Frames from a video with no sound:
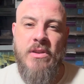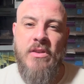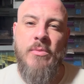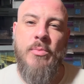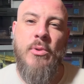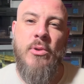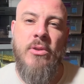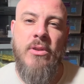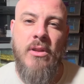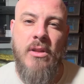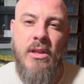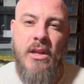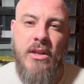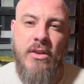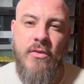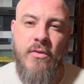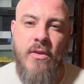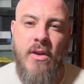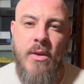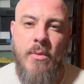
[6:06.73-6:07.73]
just pulled the
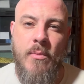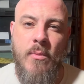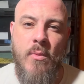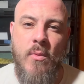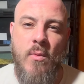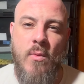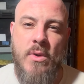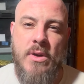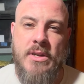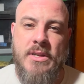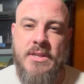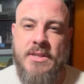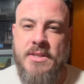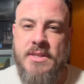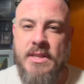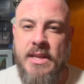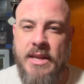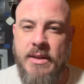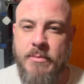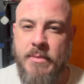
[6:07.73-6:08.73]
clutch from
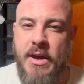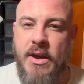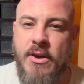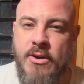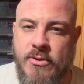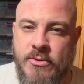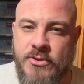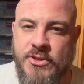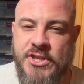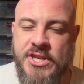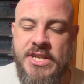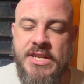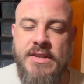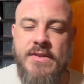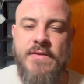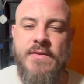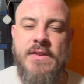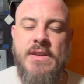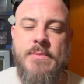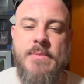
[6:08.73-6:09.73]
was like my
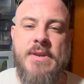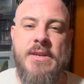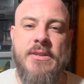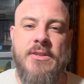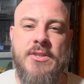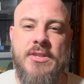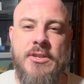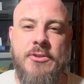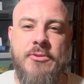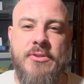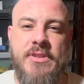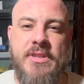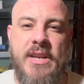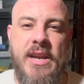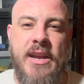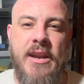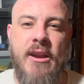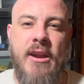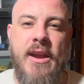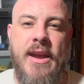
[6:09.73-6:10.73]
OG female citrus
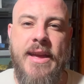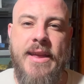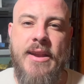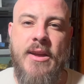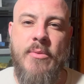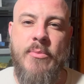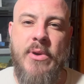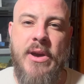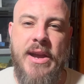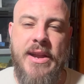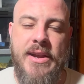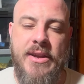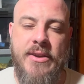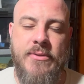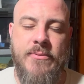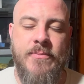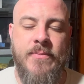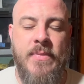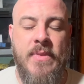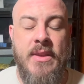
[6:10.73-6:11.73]
tiger het
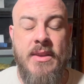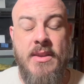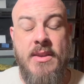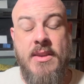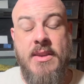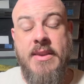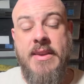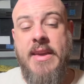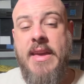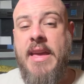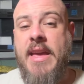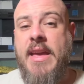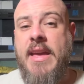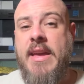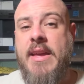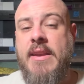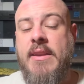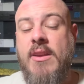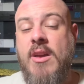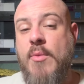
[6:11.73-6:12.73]
albino.
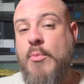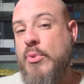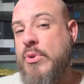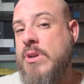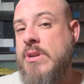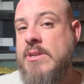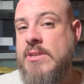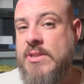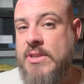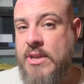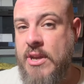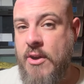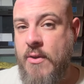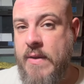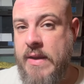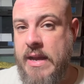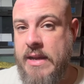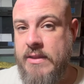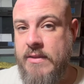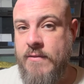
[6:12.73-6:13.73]
And a couple years ago,
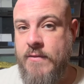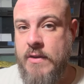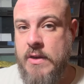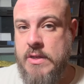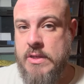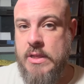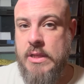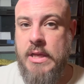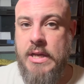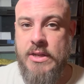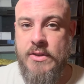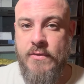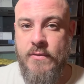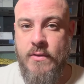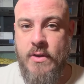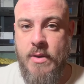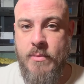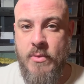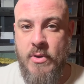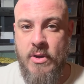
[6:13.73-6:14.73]
I got the first clutch
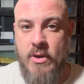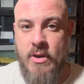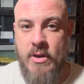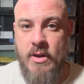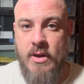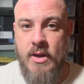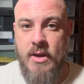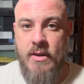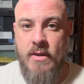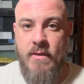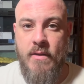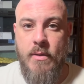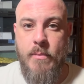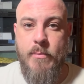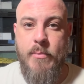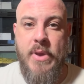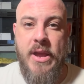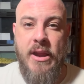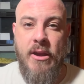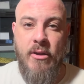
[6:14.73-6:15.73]
from her,
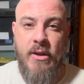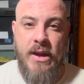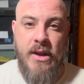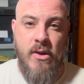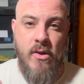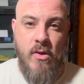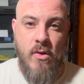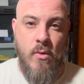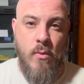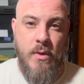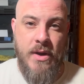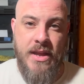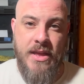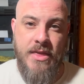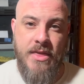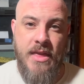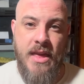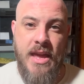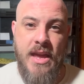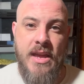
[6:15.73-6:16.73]
pairing her
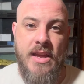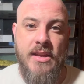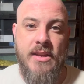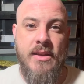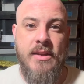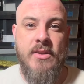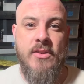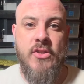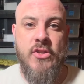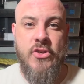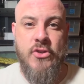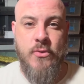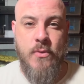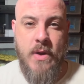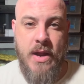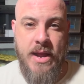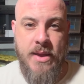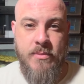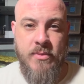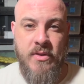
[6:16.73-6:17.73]
with a
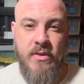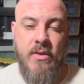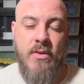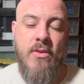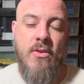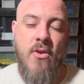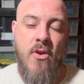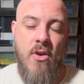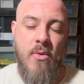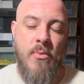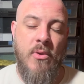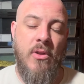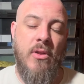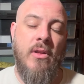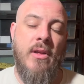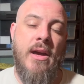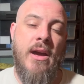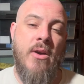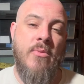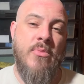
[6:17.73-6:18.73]
striped
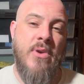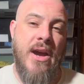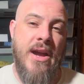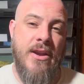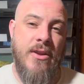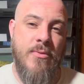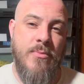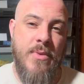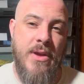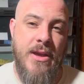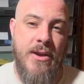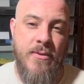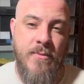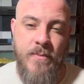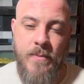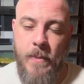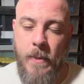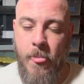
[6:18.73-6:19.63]
caramel albino male.